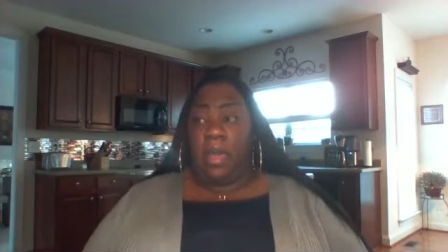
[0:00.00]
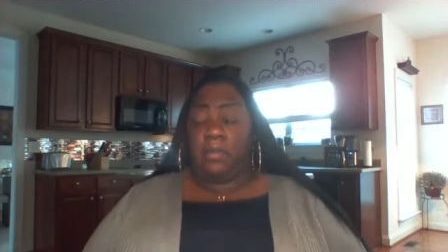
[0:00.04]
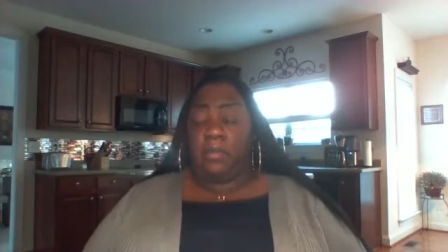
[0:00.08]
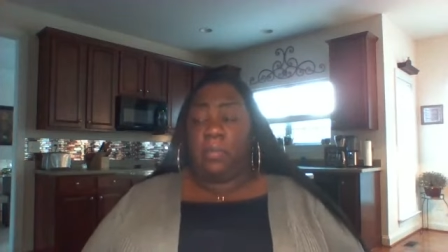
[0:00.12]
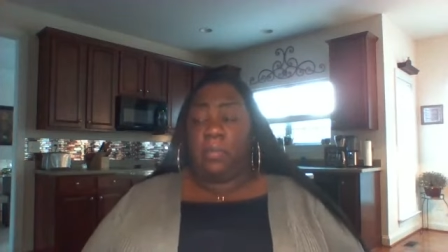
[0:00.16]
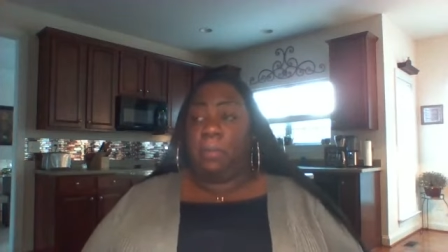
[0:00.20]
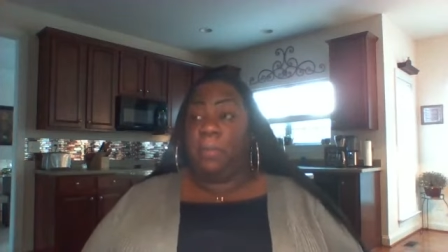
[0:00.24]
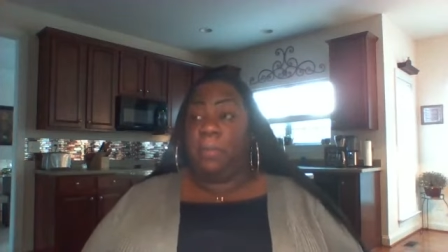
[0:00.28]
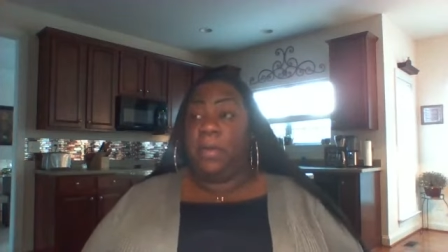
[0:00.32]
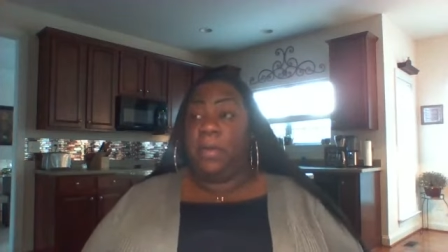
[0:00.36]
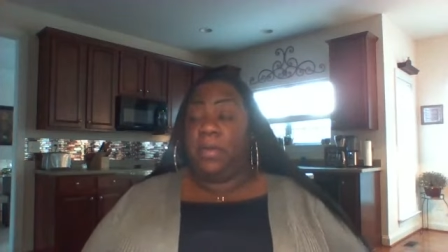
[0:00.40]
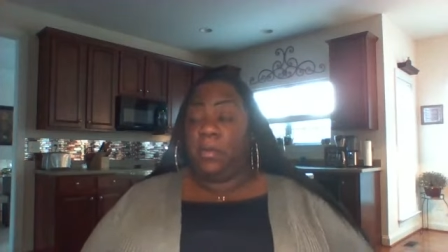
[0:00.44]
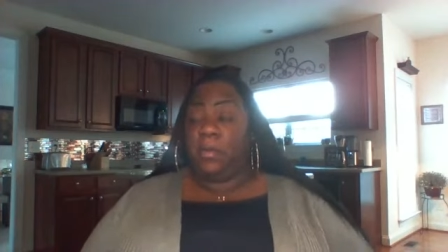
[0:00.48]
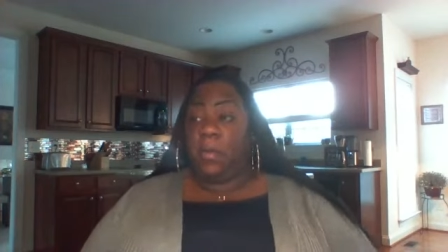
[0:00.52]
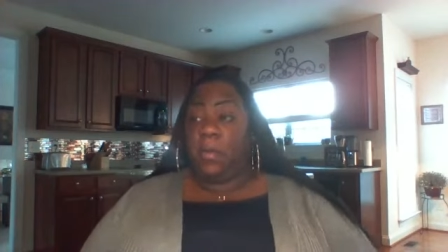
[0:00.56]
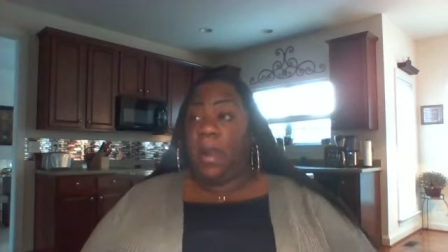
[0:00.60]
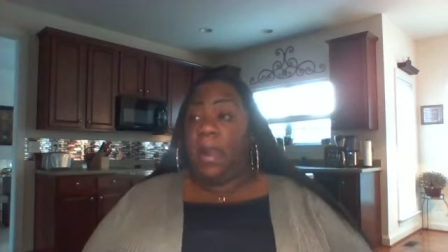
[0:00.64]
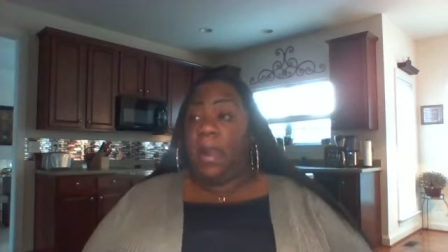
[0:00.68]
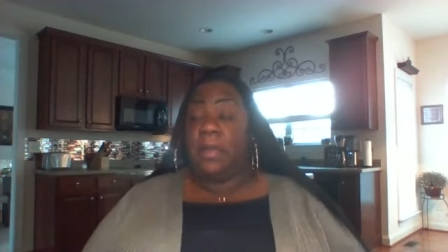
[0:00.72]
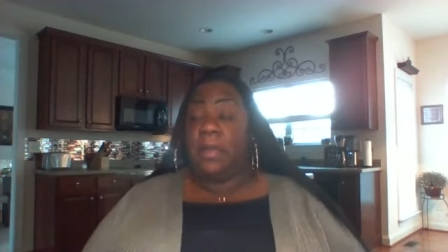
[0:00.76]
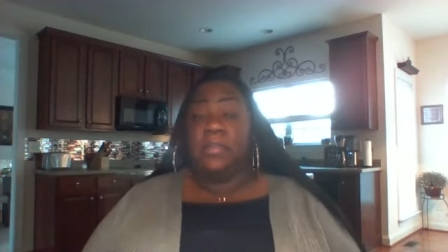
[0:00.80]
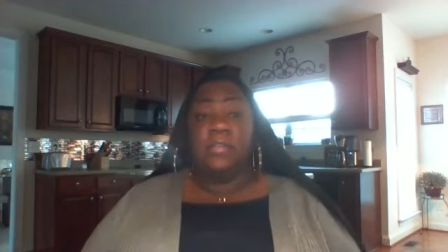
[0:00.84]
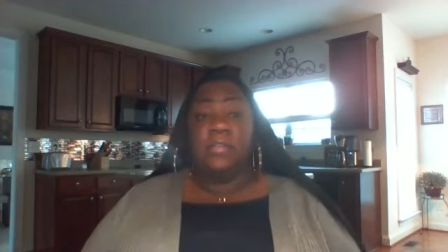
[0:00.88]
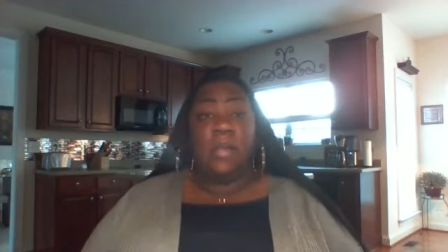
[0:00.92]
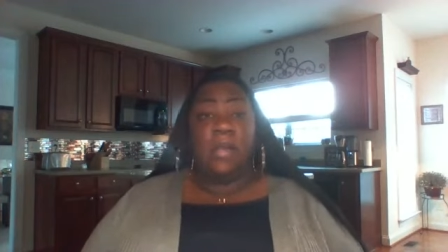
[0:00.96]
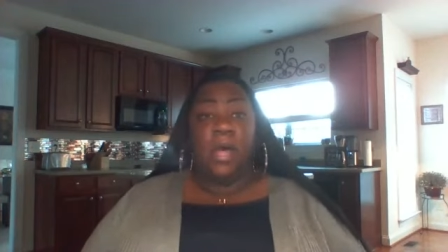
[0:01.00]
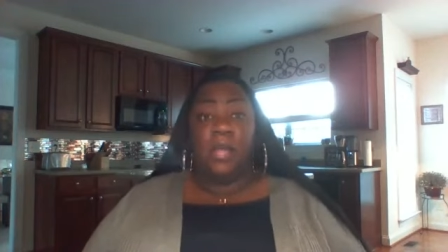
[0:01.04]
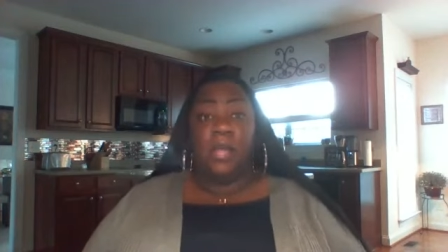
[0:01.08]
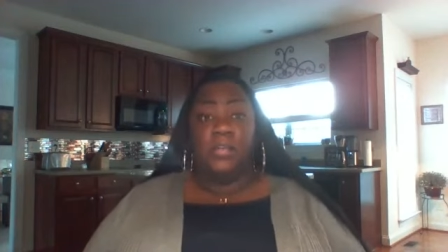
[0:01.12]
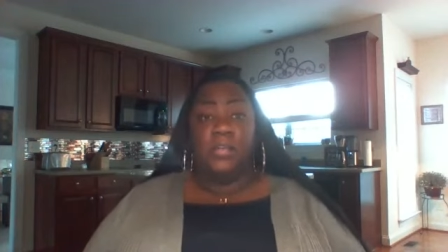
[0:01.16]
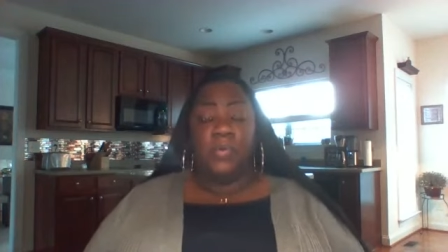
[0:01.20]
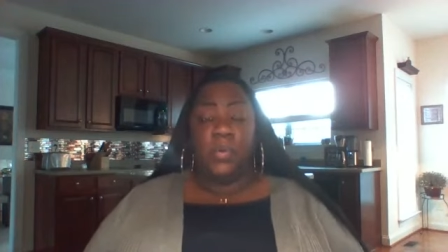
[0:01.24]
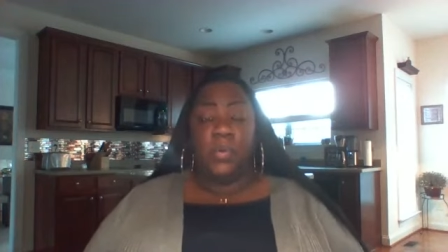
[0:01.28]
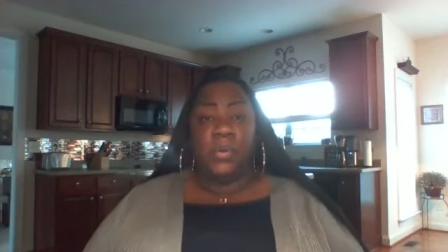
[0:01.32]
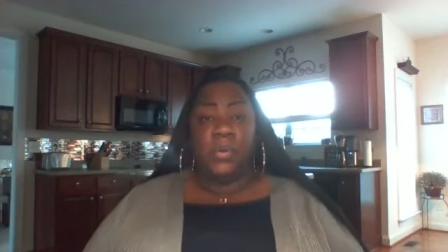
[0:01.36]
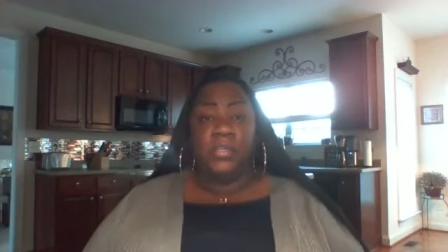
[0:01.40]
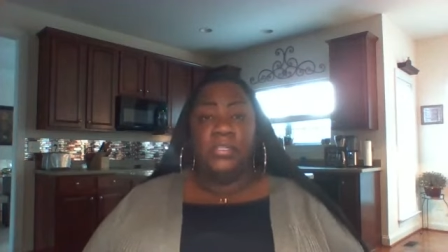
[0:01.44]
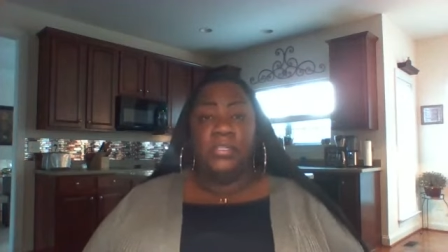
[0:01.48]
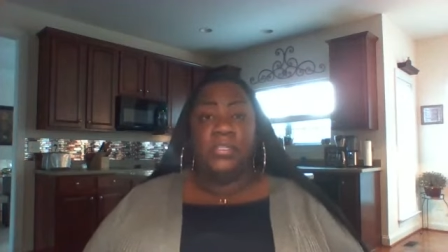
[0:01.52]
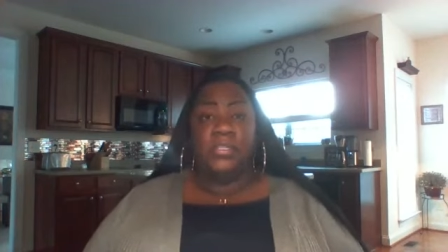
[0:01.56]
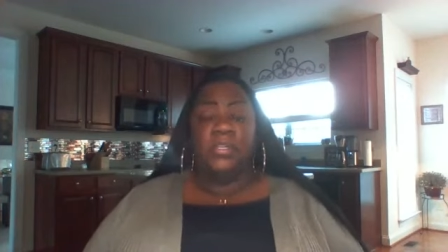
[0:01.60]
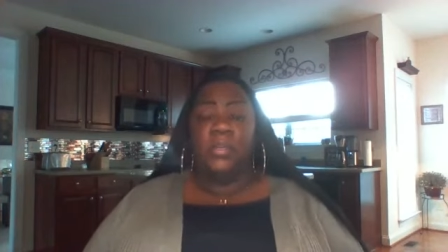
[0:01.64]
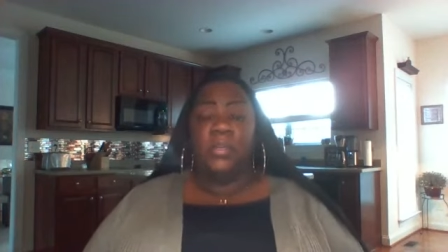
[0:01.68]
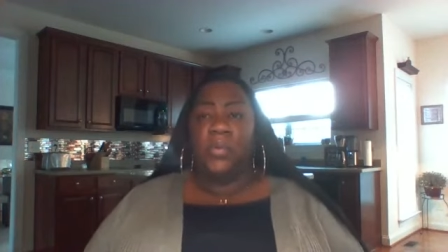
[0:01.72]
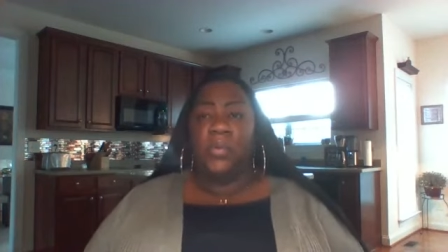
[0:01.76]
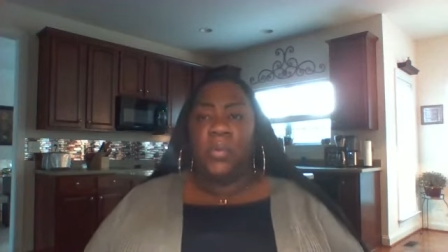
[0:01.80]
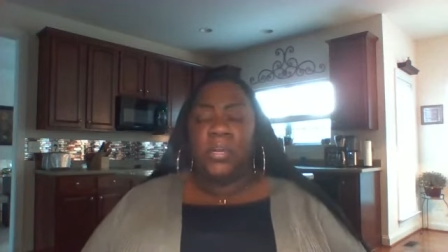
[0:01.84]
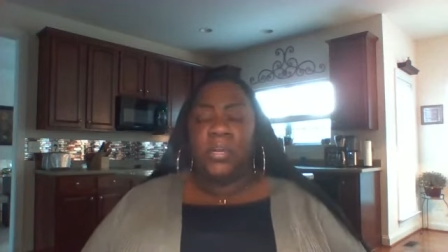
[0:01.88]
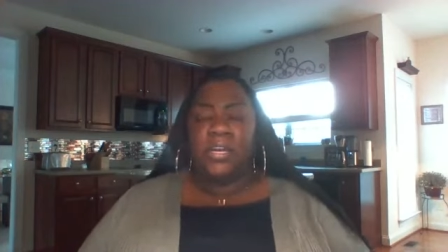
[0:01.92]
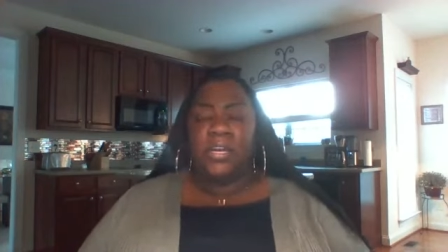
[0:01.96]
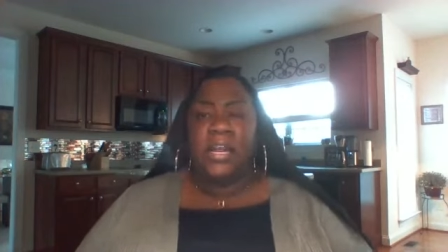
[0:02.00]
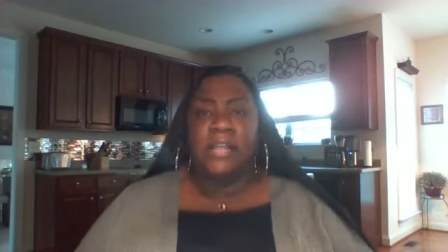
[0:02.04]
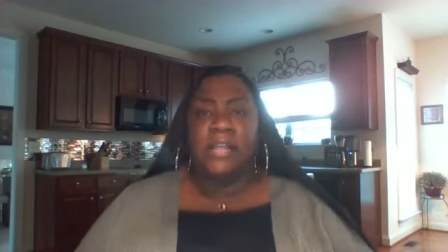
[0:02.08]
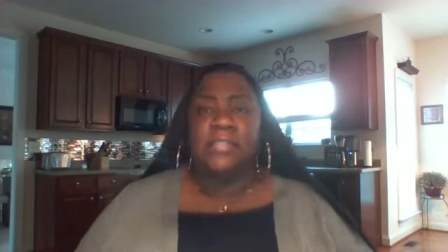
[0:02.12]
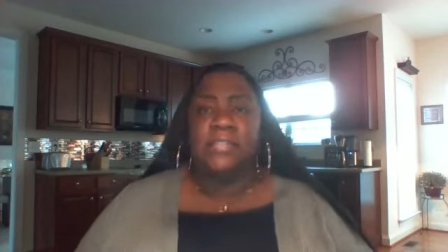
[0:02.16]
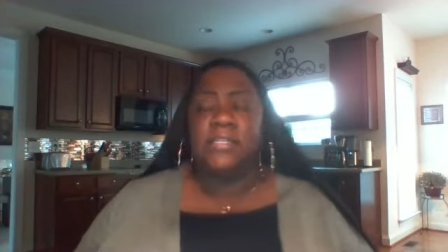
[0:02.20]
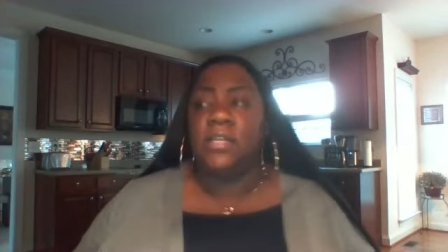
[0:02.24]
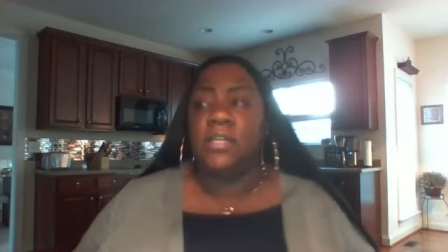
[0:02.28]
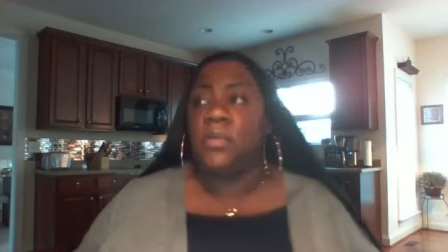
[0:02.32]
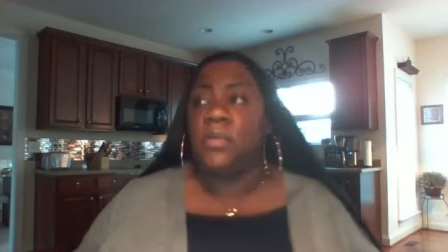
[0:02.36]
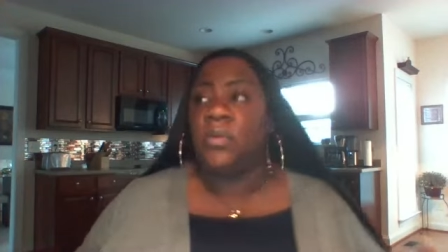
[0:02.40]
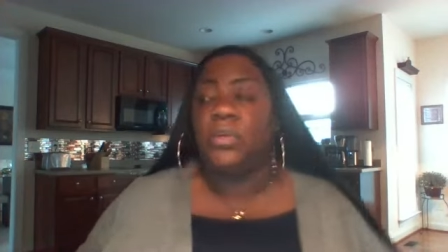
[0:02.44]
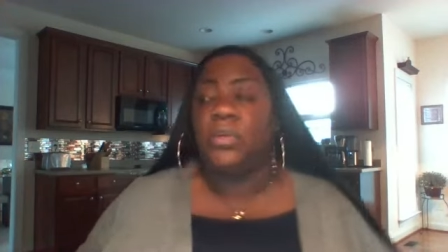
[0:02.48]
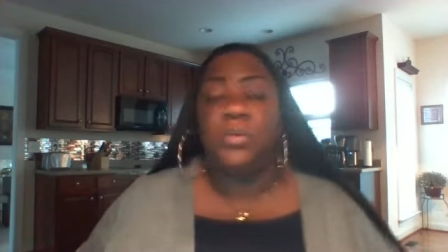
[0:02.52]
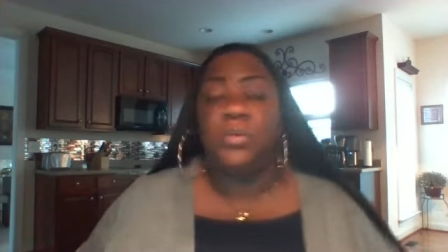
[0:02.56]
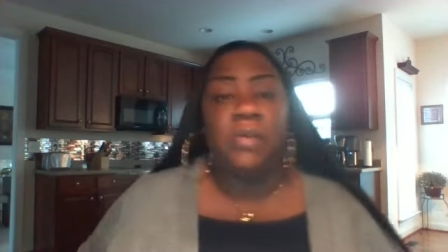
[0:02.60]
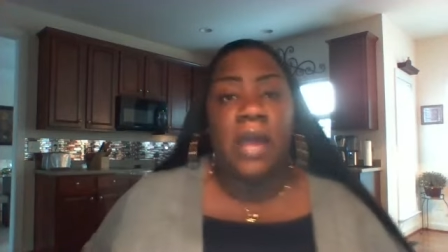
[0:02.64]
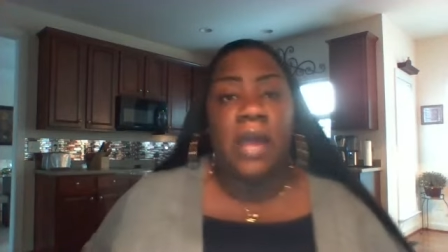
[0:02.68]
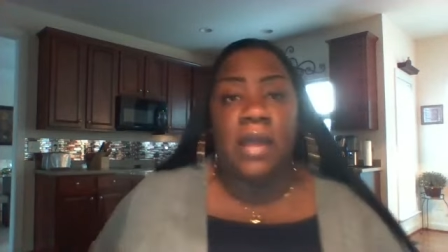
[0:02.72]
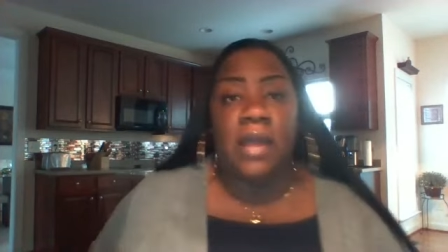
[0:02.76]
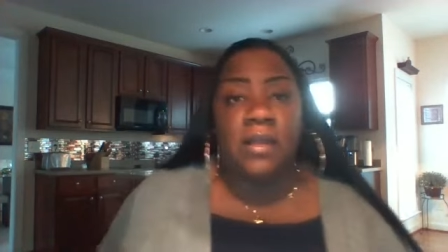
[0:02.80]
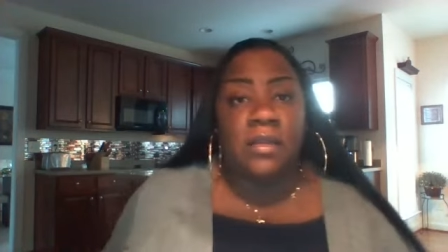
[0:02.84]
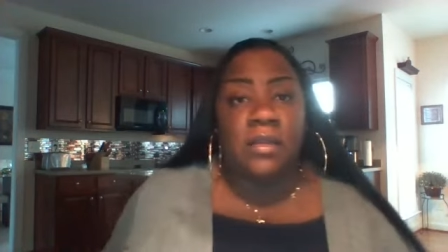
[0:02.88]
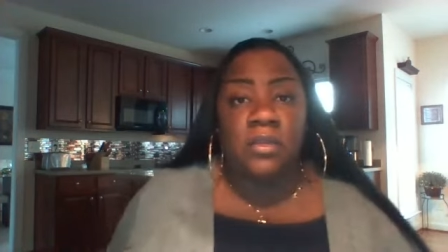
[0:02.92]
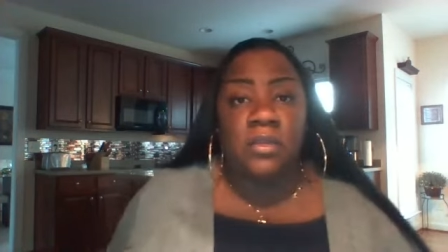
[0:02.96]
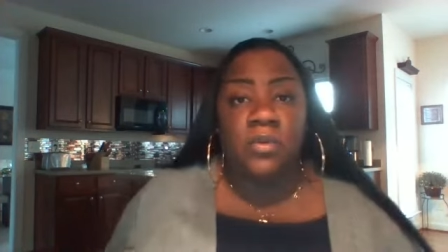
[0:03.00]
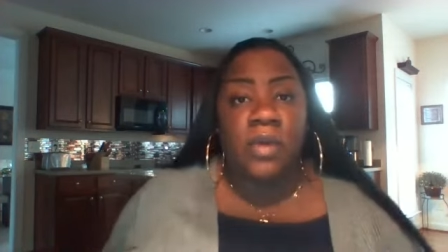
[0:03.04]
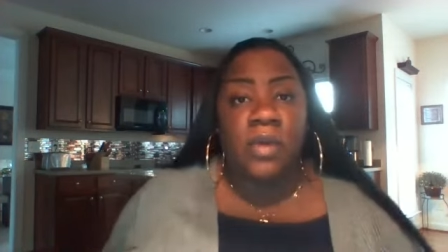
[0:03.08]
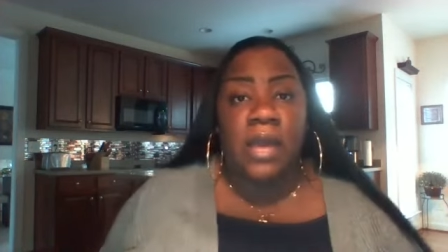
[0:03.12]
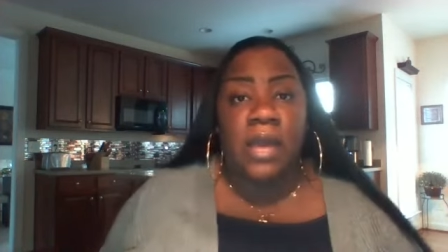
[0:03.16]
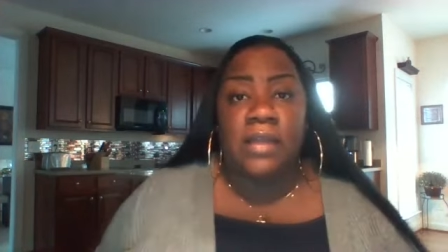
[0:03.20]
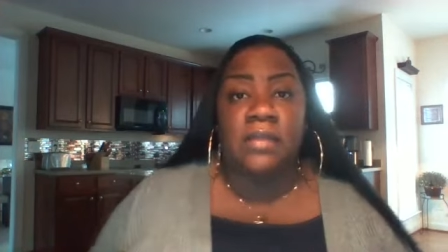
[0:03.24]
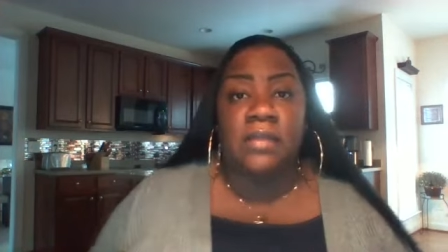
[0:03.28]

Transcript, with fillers: at the black crack of dawn talking to the Lord, and I said, Lord, you gotta,